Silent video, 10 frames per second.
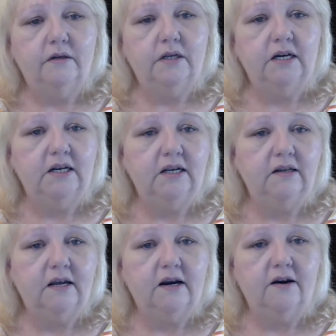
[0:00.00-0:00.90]
Getting it
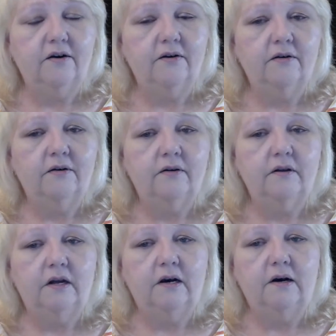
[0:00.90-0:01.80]
there,
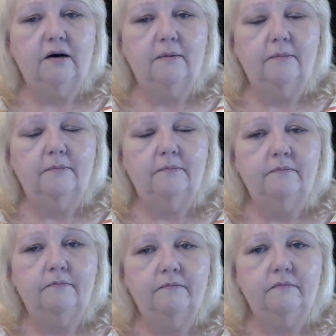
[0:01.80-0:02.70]

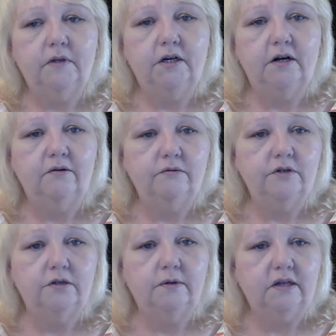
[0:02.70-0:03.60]
you know,
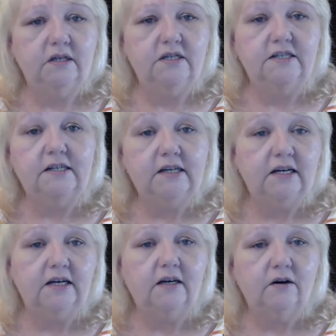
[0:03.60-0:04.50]
doing the
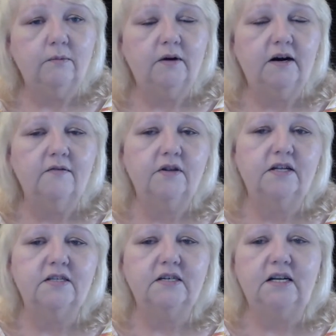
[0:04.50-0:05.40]
digging or whatever
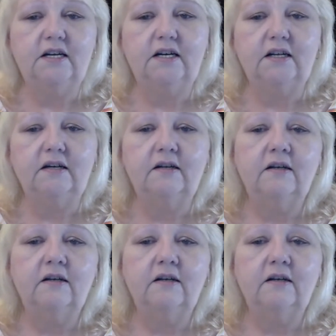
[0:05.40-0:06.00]
that's needed